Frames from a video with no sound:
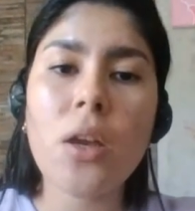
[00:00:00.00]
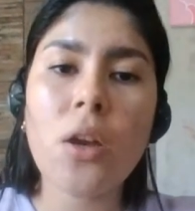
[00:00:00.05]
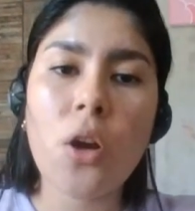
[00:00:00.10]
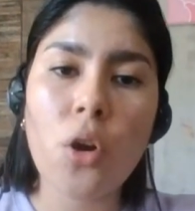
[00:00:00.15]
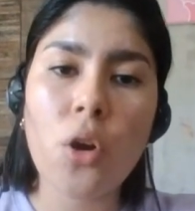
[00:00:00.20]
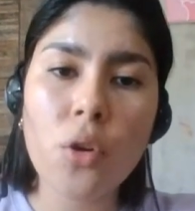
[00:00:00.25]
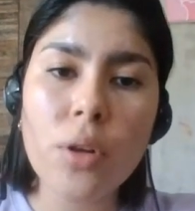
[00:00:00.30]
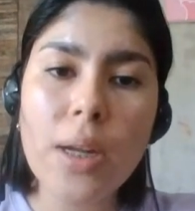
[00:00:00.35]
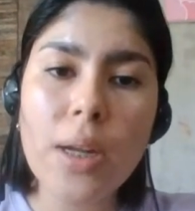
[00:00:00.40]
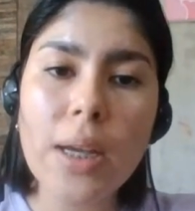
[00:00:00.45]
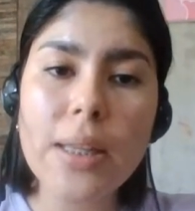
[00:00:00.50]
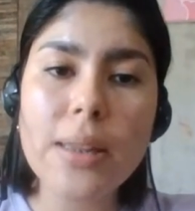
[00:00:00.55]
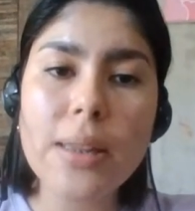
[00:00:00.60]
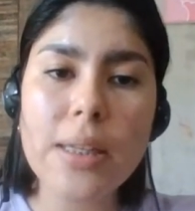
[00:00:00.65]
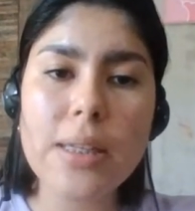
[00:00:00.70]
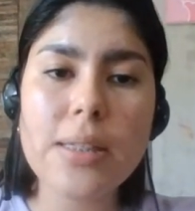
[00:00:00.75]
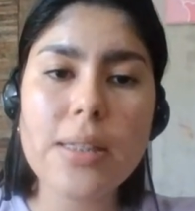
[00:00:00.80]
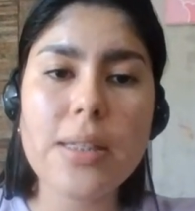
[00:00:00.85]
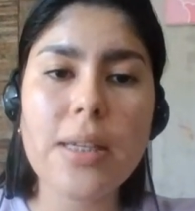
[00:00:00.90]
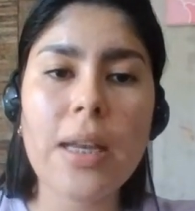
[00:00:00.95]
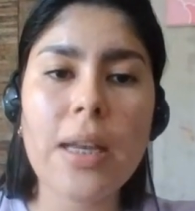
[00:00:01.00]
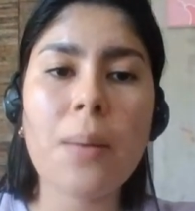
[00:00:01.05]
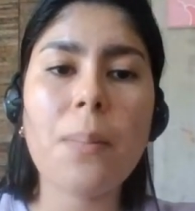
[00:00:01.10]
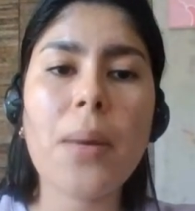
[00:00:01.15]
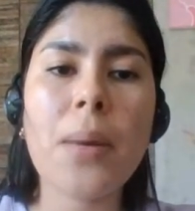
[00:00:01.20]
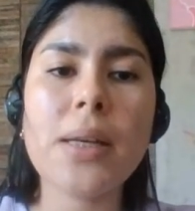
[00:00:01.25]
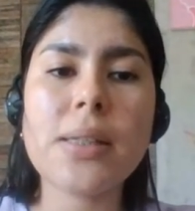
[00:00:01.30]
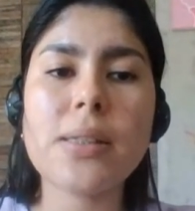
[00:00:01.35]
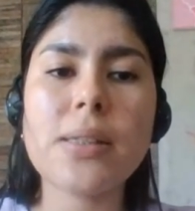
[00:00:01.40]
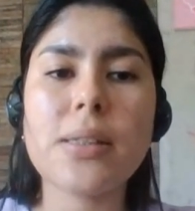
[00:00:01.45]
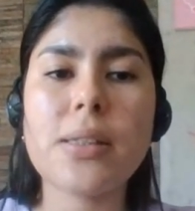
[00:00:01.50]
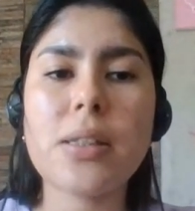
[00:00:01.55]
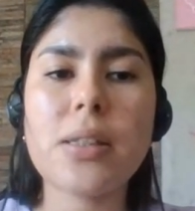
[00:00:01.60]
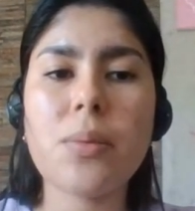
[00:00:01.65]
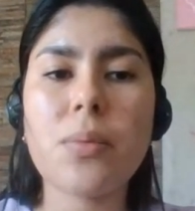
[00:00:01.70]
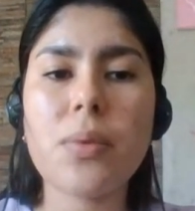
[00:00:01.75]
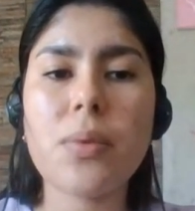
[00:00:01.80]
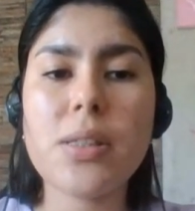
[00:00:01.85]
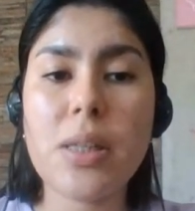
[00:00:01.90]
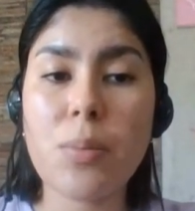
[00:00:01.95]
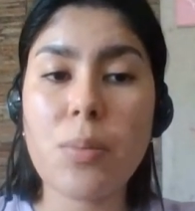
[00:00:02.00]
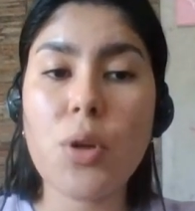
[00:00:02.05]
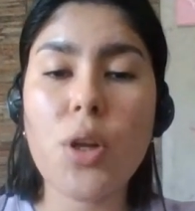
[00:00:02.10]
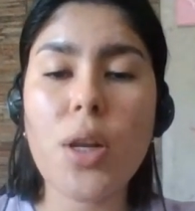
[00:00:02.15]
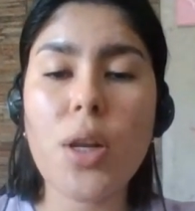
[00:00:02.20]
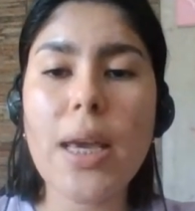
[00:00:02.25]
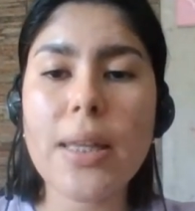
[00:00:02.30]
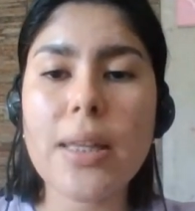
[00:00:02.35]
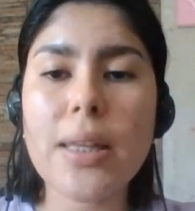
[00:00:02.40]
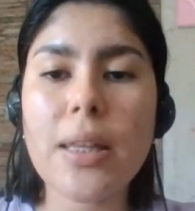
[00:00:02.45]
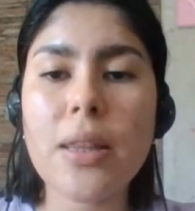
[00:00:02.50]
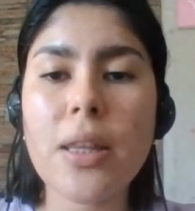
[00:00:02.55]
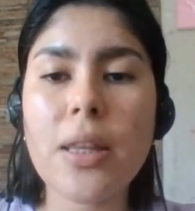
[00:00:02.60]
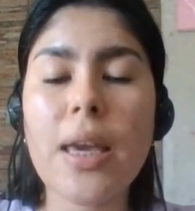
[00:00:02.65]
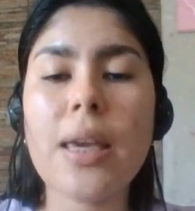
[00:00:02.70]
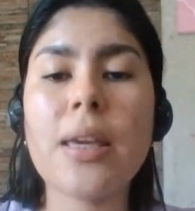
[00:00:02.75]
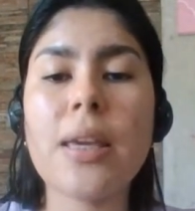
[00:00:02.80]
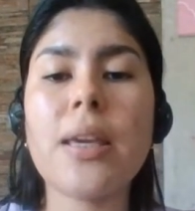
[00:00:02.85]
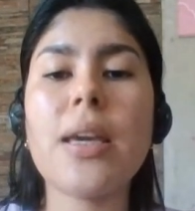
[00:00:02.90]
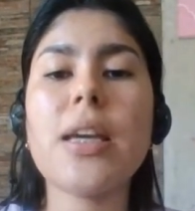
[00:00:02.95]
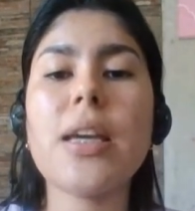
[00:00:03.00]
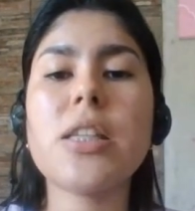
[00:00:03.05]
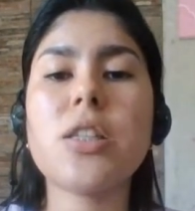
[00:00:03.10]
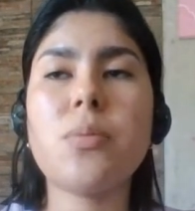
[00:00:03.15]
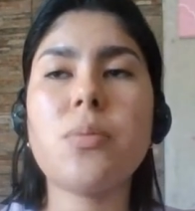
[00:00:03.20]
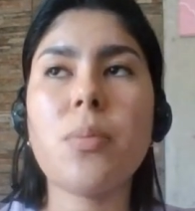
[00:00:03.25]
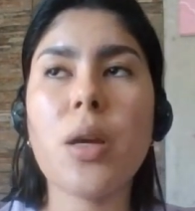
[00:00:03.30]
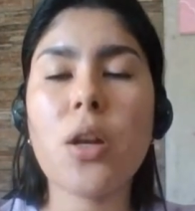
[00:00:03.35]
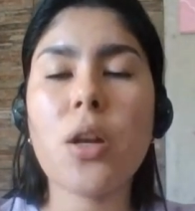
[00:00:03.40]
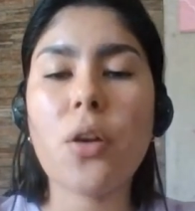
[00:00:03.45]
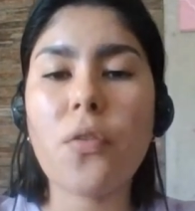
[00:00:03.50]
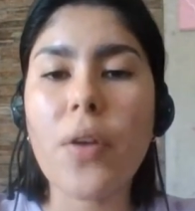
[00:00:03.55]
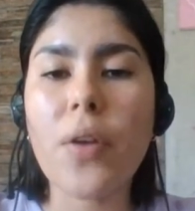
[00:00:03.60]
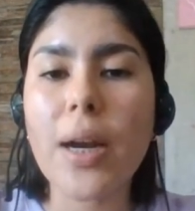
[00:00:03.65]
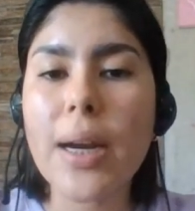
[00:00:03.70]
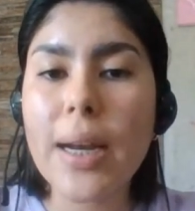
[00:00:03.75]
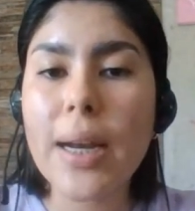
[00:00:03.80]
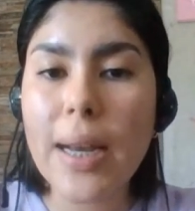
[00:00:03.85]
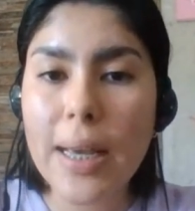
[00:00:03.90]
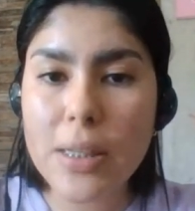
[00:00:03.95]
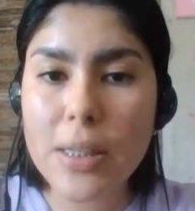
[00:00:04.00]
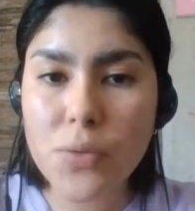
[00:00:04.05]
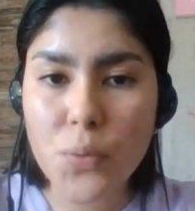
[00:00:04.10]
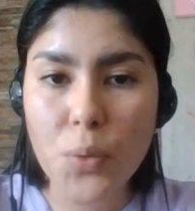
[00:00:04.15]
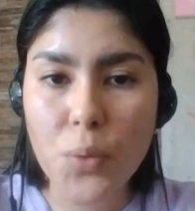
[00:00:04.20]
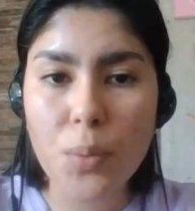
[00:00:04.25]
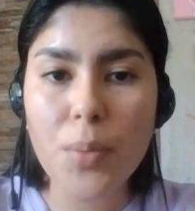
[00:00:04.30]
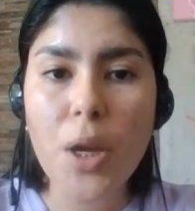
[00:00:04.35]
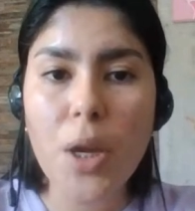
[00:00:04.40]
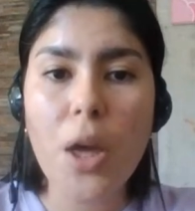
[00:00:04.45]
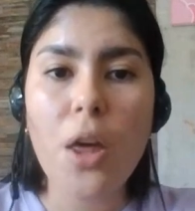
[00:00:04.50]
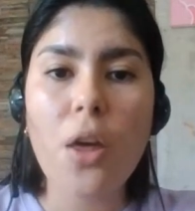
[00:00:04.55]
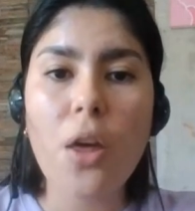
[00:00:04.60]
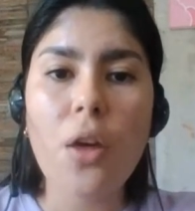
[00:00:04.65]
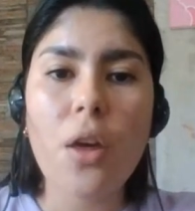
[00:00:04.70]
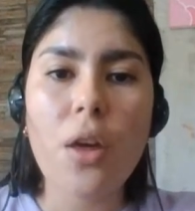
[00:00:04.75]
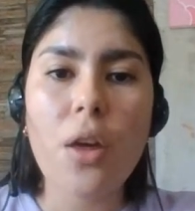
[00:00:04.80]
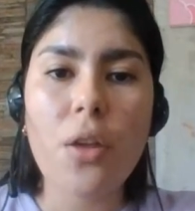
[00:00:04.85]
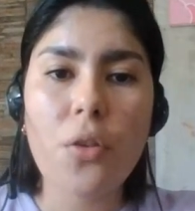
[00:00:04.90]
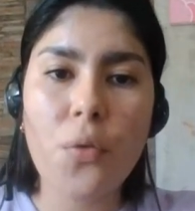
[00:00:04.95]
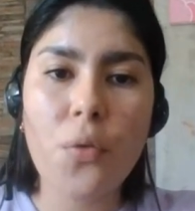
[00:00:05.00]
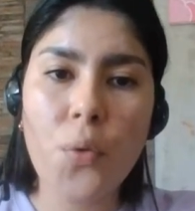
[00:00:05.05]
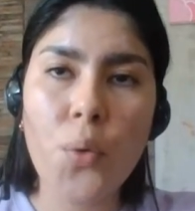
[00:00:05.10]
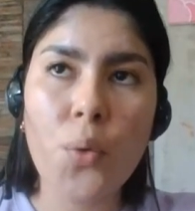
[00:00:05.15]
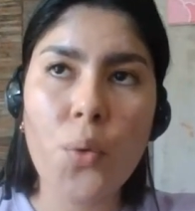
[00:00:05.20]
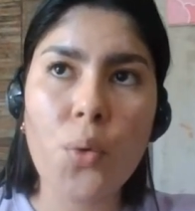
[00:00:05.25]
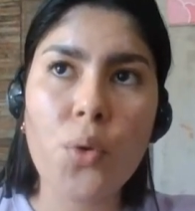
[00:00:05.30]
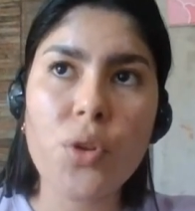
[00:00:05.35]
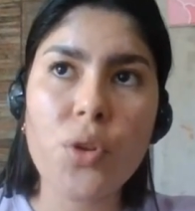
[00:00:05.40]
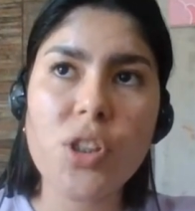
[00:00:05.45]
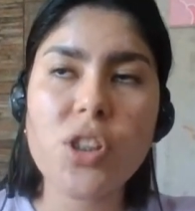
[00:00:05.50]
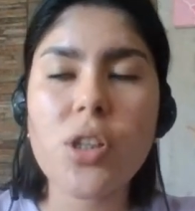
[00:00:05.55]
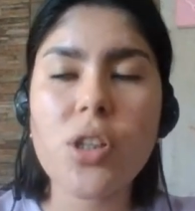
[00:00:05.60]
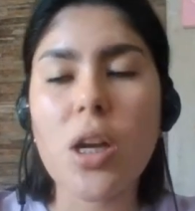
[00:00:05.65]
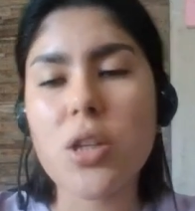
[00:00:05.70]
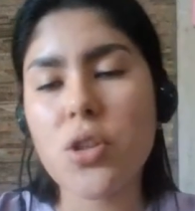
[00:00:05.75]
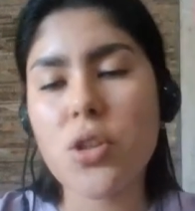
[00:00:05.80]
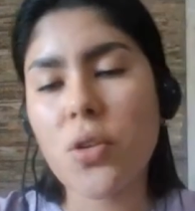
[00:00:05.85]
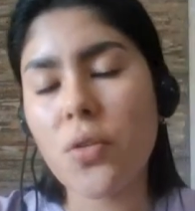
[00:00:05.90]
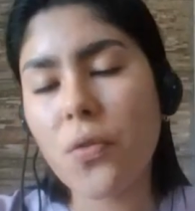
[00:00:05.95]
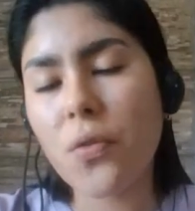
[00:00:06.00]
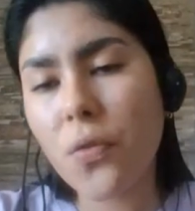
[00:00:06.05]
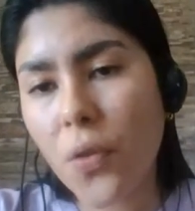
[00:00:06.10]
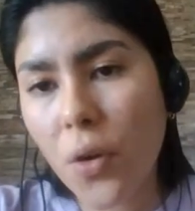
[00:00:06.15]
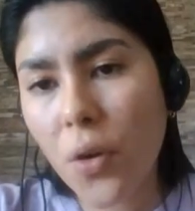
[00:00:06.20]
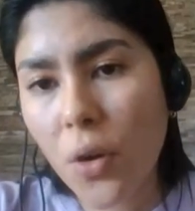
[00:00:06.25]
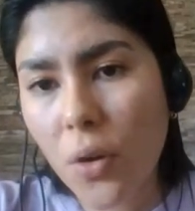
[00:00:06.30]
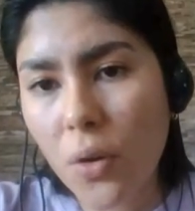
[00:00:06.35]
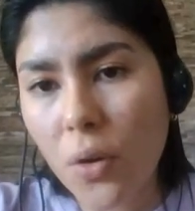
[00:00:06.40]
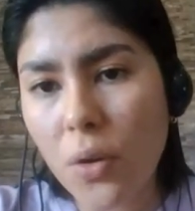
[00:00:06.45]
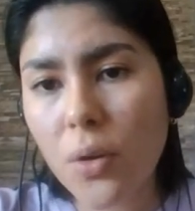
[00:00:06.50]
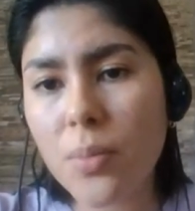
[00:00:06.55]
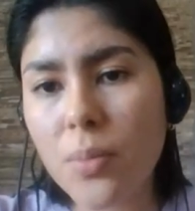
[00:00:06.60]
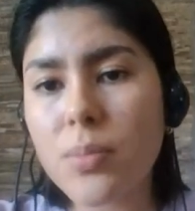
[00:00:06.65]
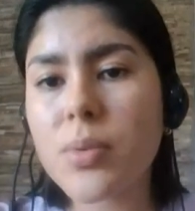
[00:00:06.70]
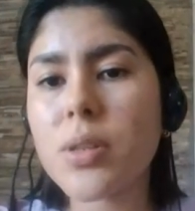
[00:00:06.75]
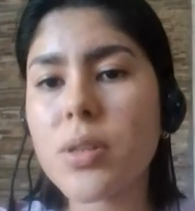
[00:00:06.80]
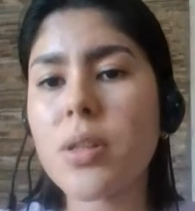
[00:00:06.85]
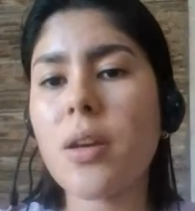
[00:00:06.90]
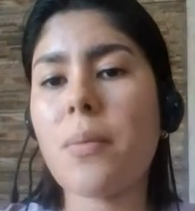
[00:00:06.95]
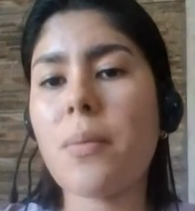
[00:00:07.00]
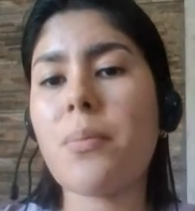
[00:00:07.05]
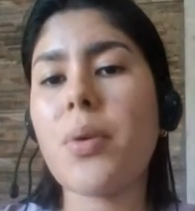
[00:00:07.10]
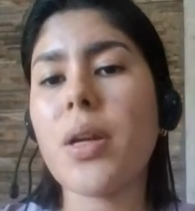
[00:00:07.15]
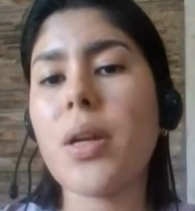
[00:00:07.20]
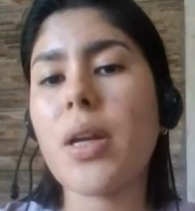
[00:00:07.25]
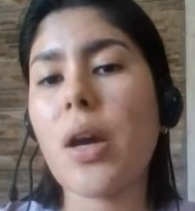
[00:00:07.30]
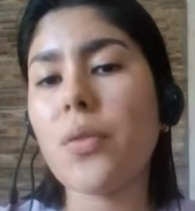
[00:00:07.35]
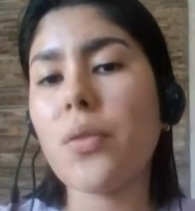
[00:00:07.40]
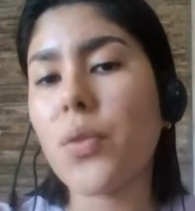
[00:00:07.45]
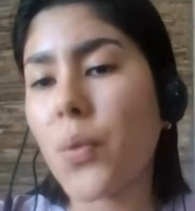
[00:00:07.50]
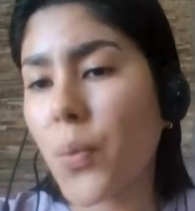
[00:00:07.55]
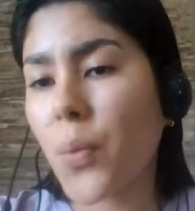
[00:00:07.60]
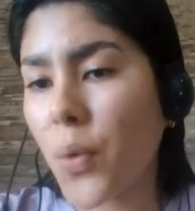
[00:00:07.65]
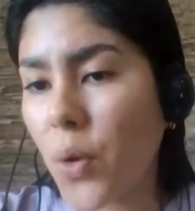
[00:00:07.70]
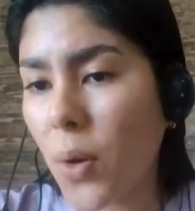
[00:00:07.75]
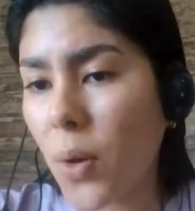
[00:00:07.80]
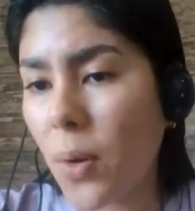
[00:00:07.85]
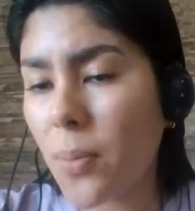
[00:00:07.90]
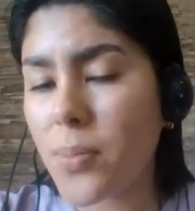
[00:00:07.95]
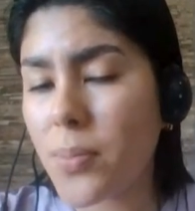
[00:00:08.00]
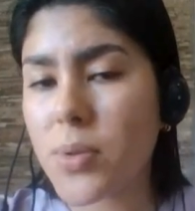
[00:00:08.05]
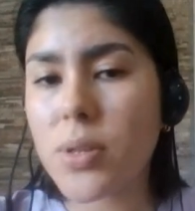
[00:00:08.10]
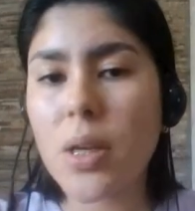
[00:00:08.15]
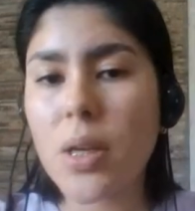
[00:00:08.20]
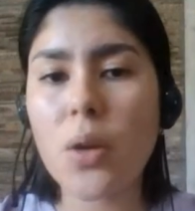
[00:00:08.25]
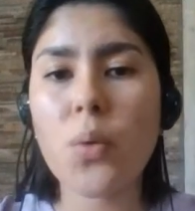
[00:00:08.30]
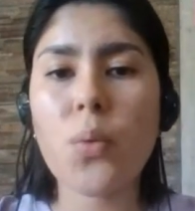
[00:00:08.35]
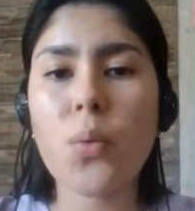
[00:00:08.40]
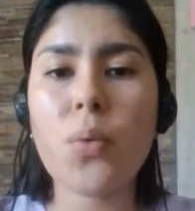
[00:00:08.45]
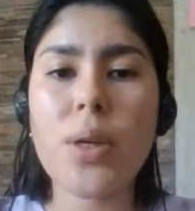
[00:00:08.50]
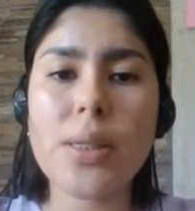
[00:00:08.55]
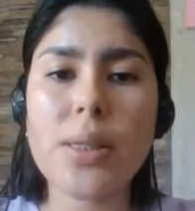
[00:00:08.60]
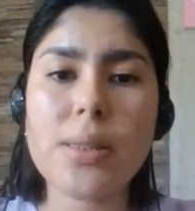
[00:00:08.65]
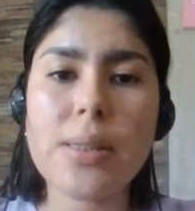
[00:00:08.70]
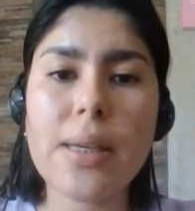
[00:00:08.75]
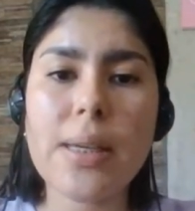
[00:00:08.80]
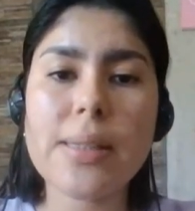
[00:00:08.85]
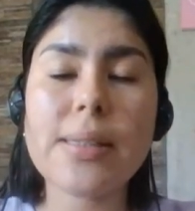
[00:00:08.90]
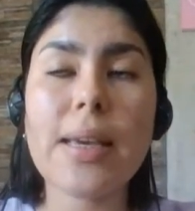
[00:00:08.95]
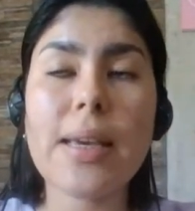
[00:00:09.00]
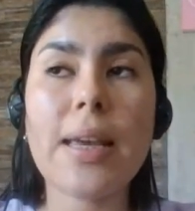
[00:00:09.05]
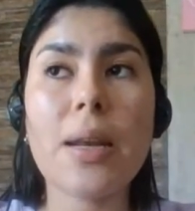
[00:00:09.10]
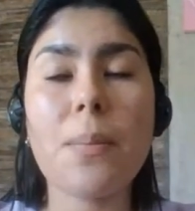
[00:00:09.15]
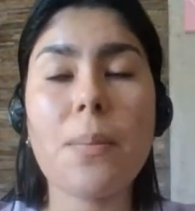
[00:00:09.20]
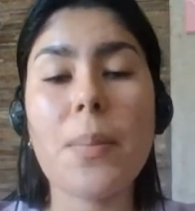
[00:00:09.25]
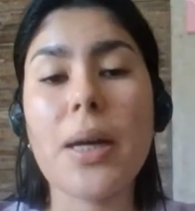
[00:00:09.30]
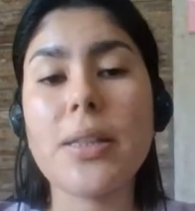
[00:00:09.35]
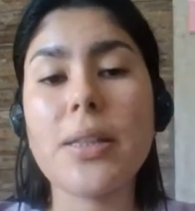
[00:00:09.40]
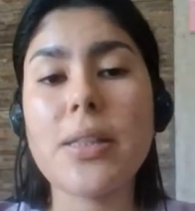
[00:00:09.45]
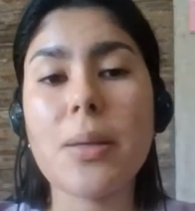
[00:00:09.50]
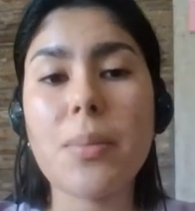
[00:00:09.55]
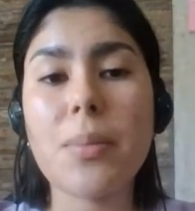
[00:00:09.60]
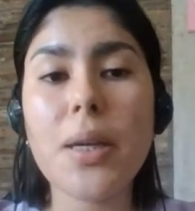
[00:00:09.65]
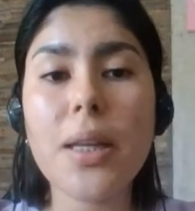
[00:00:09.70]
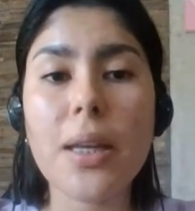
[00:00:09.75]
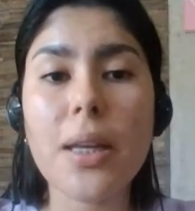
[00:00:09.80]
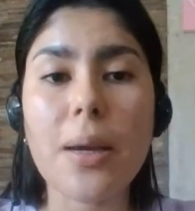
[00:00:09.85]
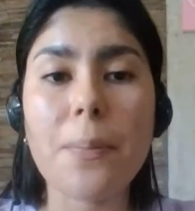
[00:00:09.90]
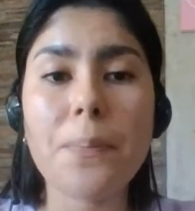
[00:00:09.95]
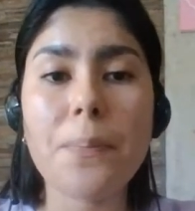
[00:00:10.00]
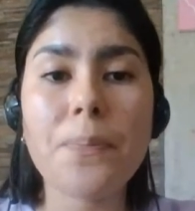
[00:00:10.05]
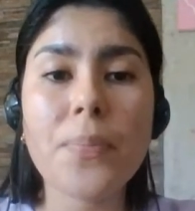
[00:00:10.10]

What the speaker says: Online teaching must simulate the engagement of a classroom through discussion forums, breakout rooms, quizzes, and multimedia.